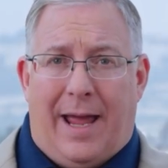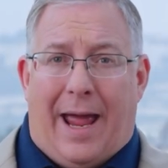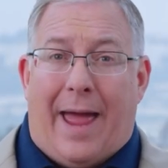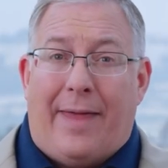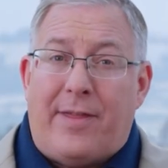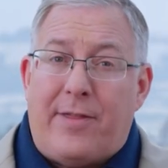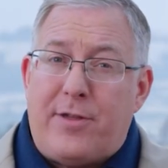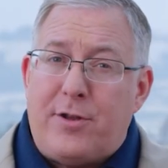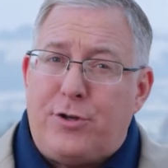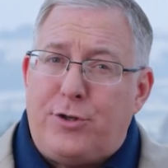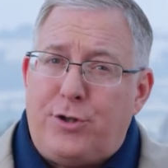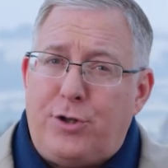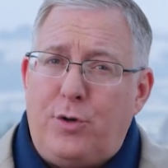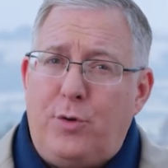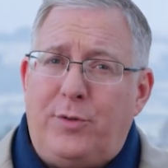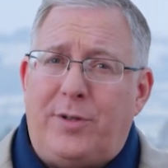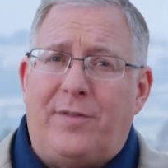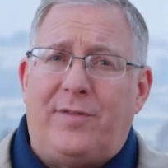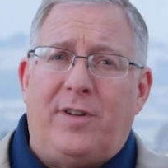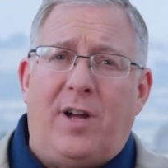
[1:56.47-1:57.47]
and that the
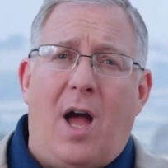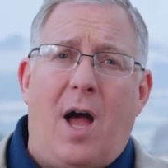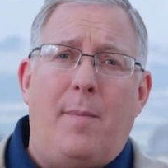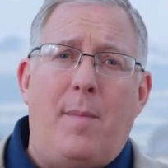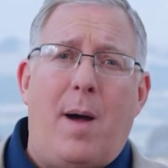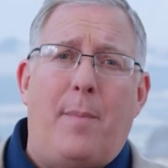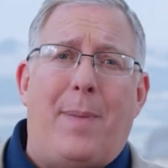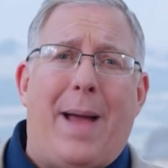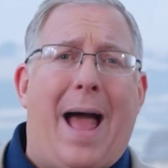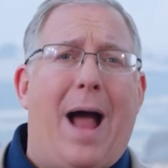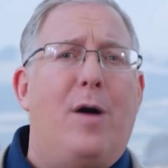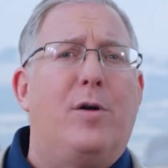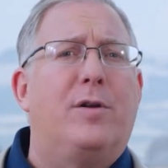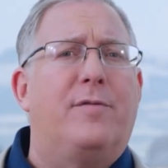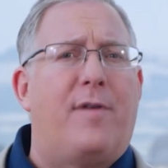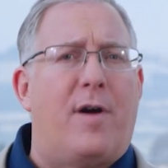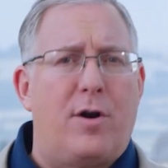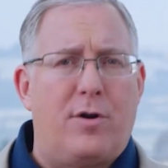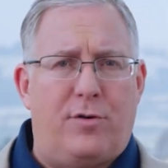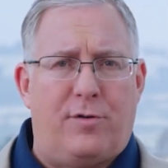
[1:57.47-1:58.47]
Jews have come up out
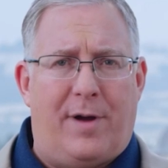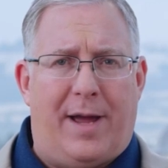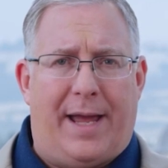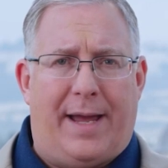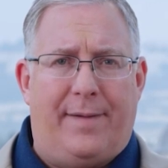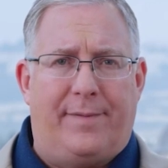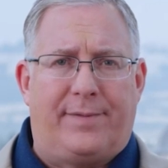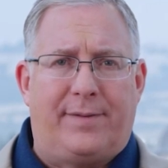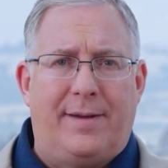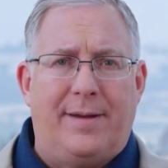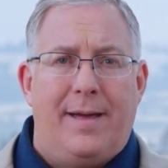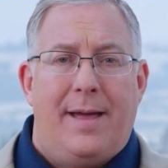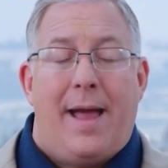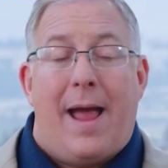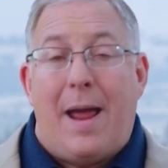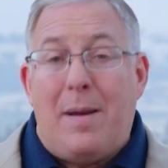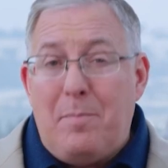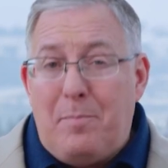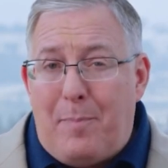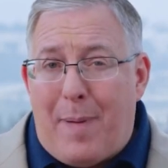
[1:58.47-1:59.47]
of our graves
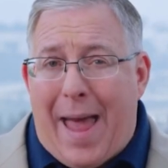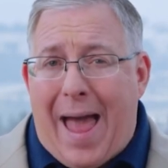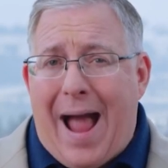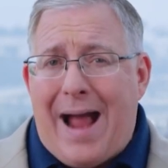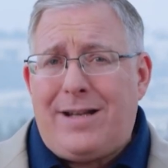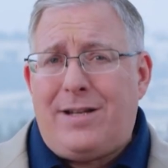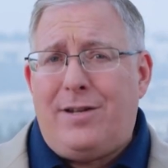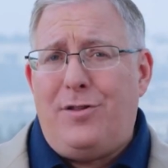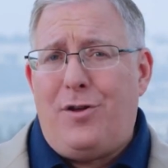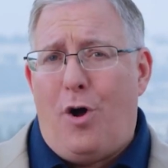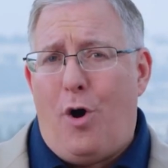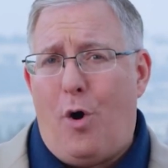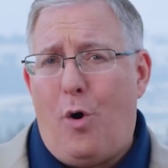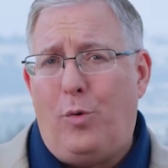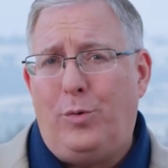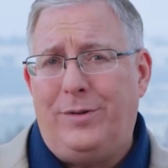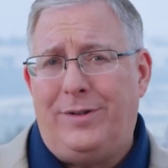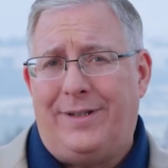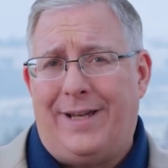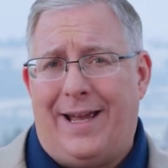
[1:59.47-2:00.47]
and back to the
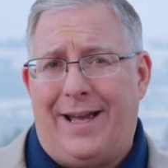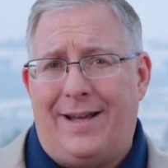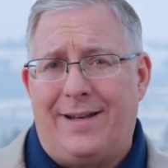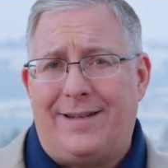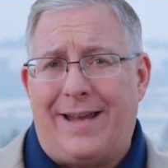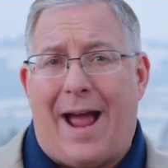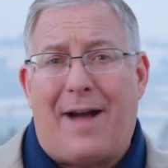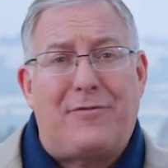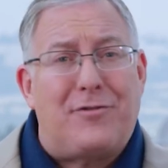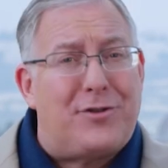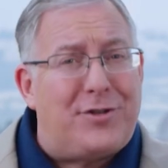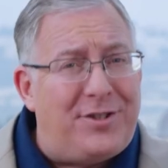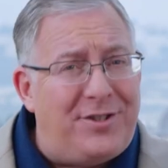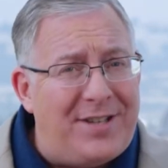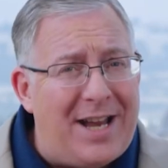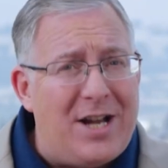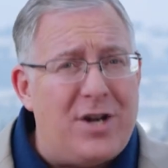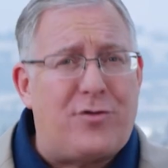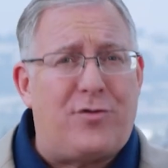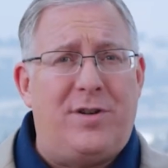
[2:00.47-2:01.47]
Holy Land after
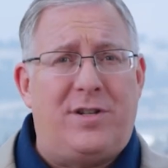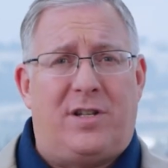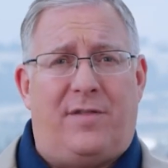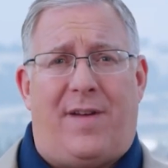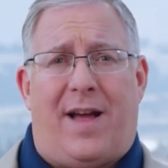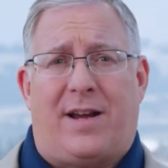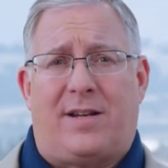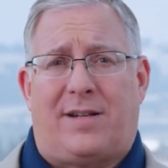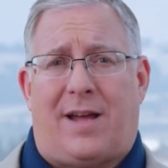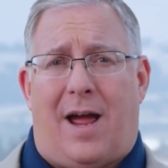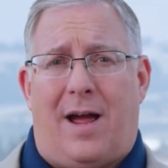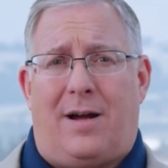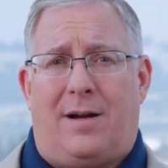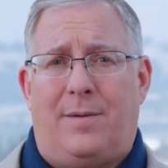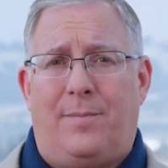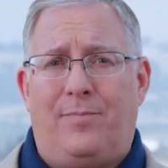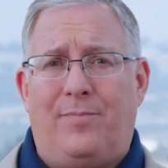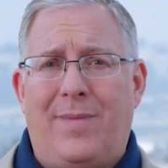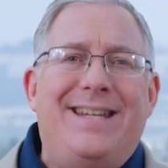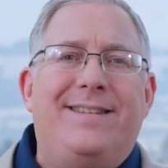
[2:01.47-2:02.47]
centuries of exile
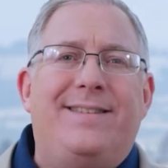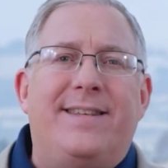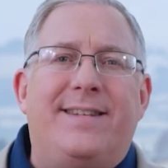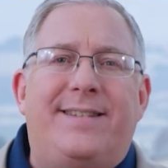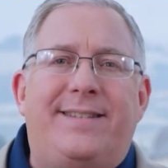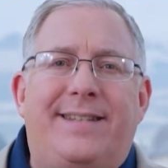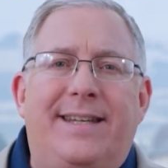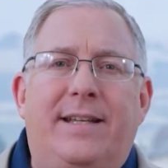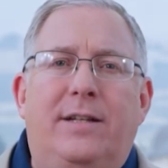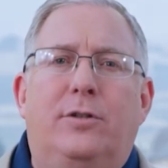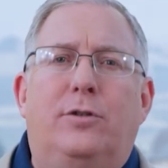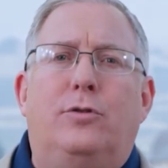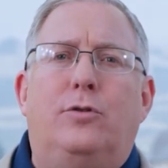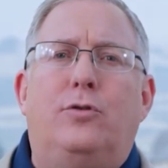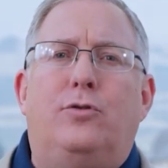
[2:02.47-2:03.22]
is the single